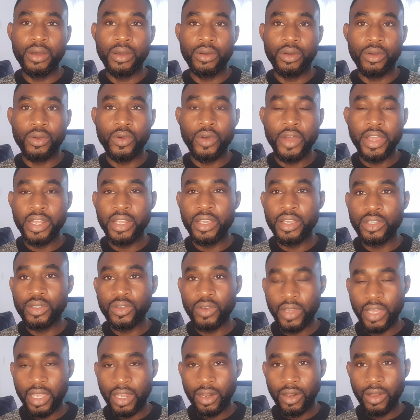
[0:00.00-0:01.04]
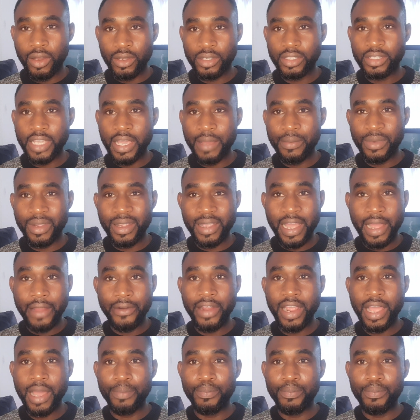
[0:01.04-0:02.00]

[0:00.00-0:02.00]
going into a long-term career